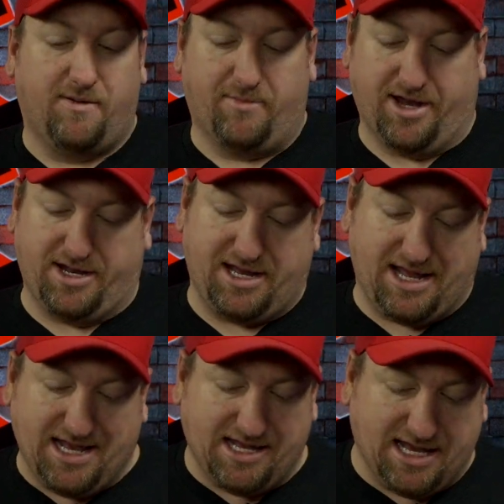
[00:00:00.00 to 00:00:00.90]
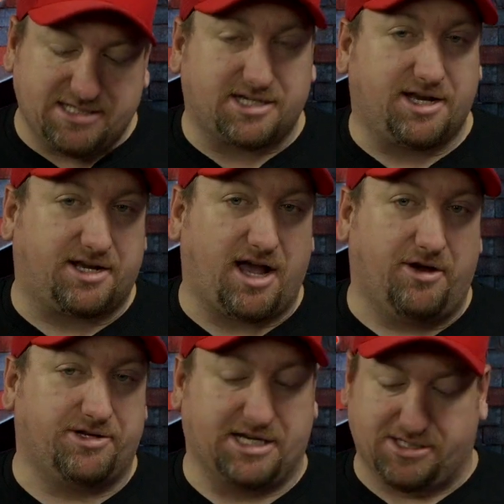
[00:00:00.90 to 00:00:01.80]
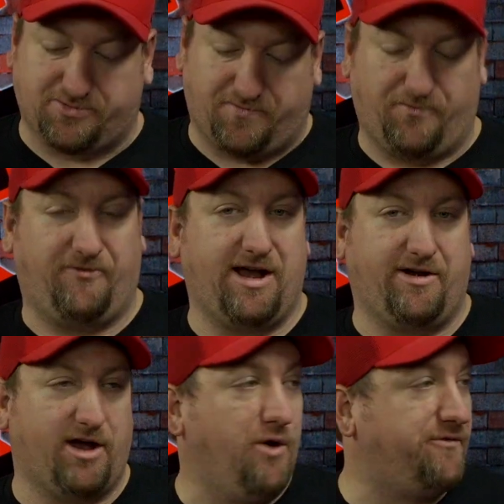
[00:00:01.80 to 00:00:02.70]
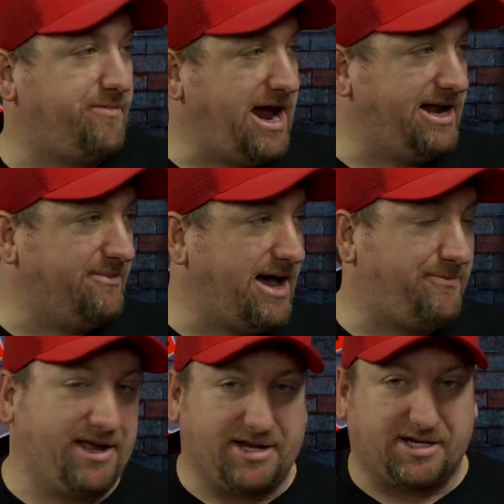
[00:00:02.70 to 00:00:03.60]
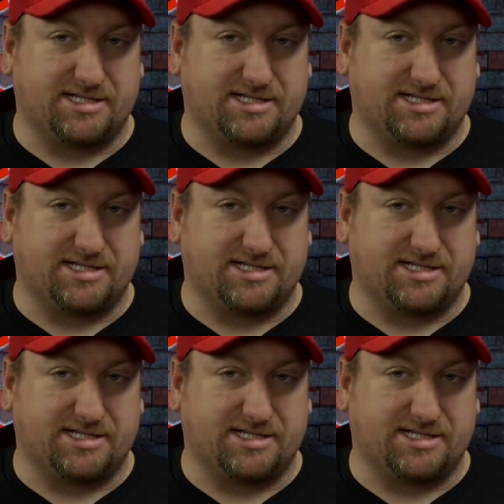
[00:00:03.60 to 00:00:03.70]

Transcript: But he's a good coach. He's very overpaid, in my opinion,